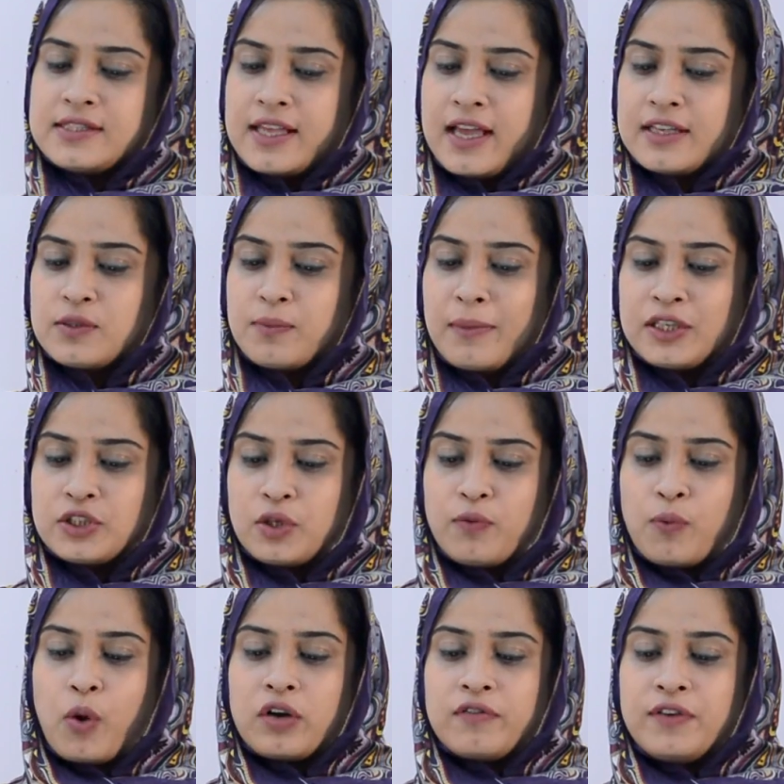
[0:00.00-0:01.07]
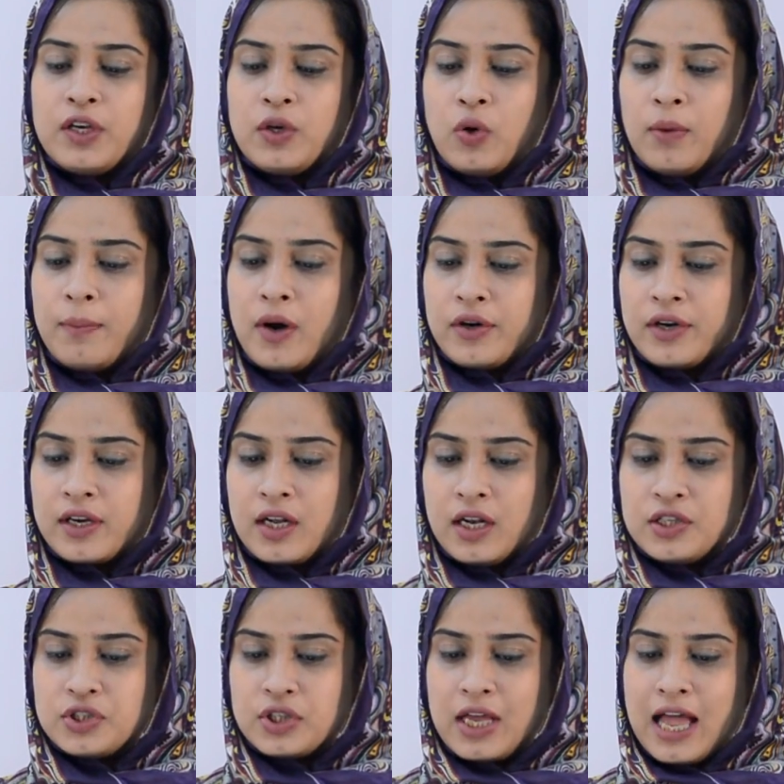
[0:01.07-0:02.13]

that much of what we know about our culture